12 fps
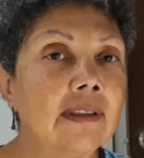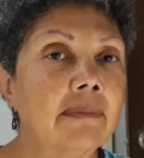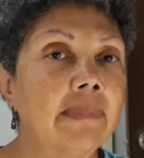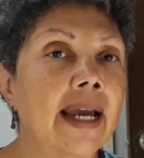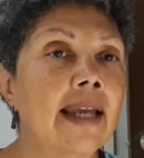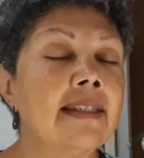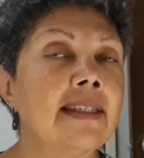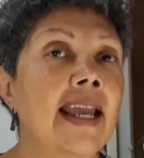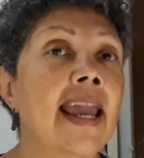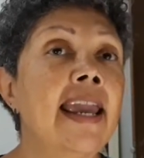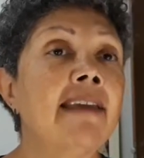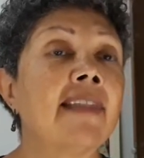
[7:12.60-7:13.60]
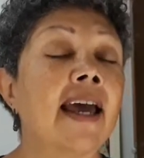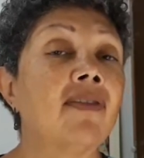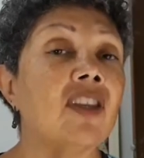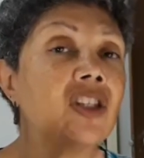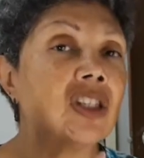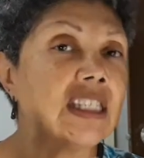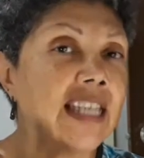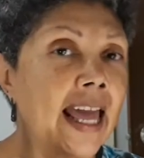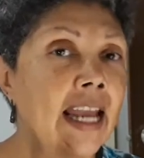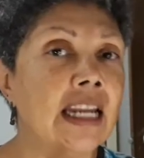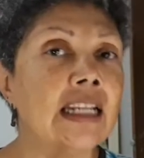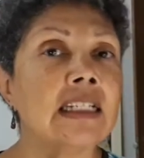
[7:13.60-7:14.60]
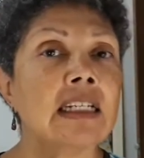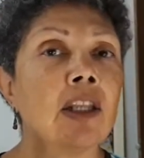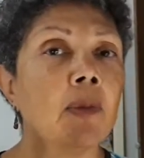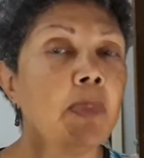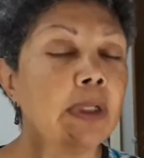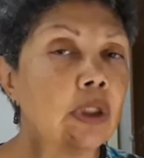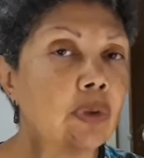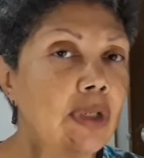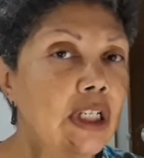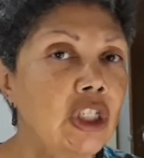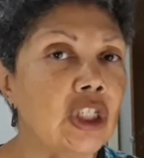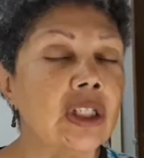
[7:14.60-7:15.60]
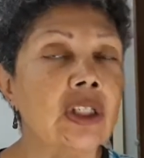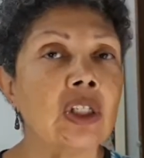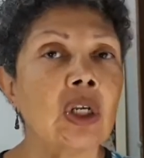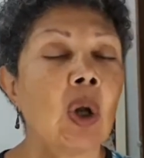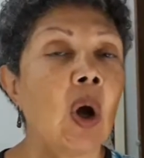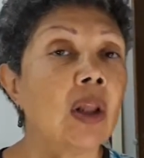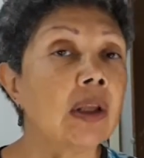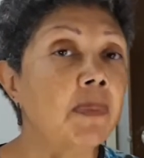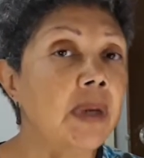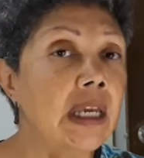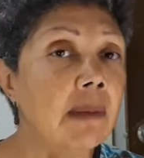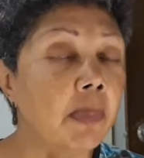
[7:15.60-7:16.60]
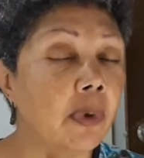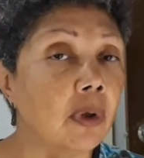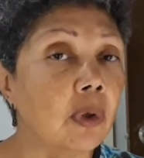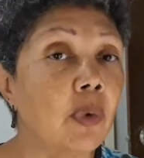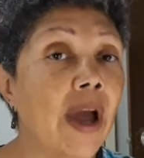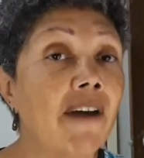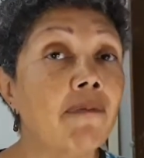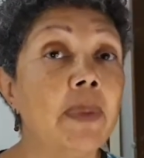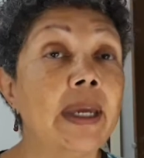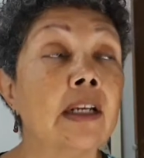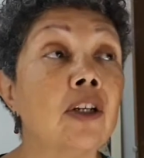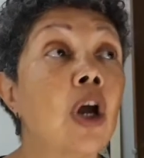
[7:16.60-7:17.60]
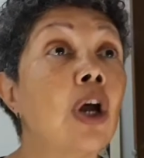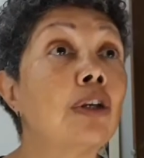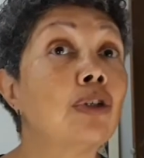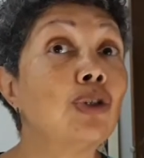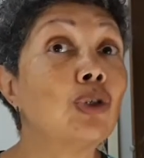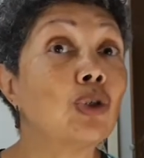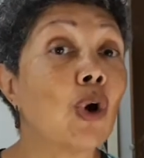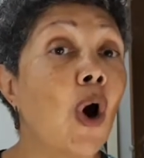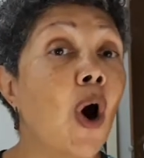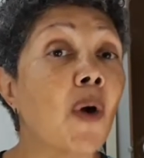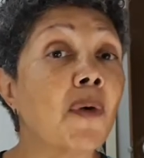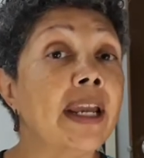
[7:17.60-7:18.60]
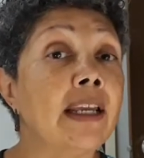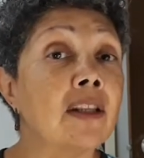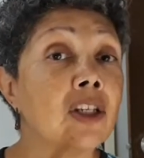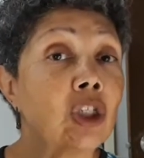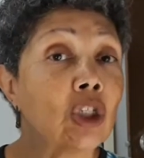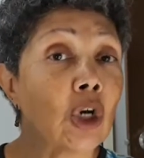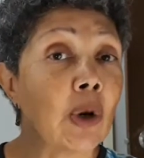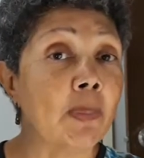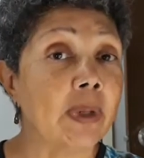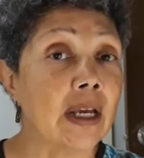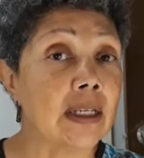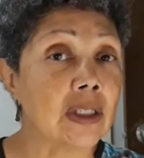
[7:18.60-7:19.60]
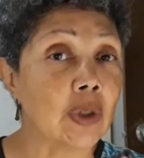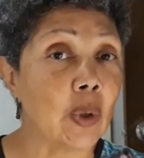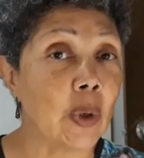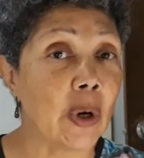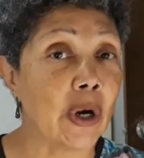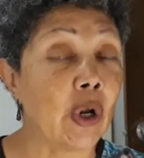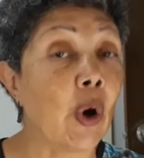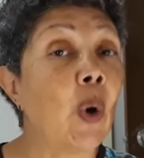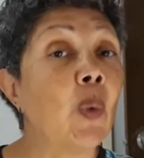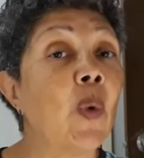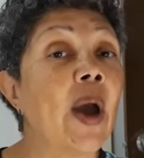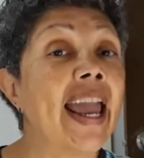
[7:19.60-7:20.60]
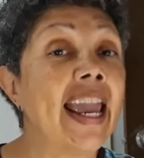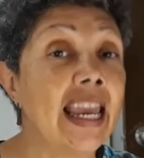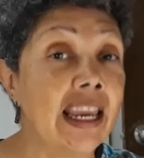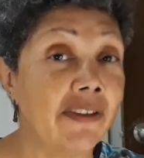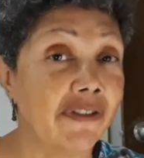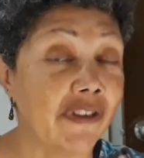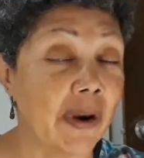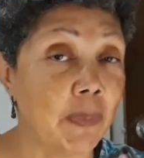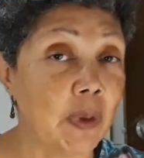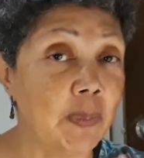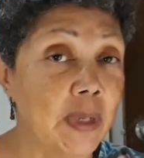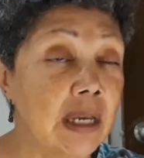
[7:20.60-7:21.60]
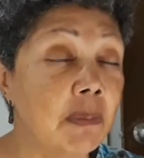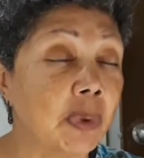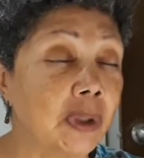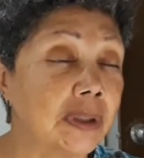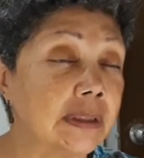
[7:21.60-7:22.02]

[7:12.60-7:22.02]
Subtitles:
by saying that the Senate and the patricians and all the people who have been storing the surplus corn away from the people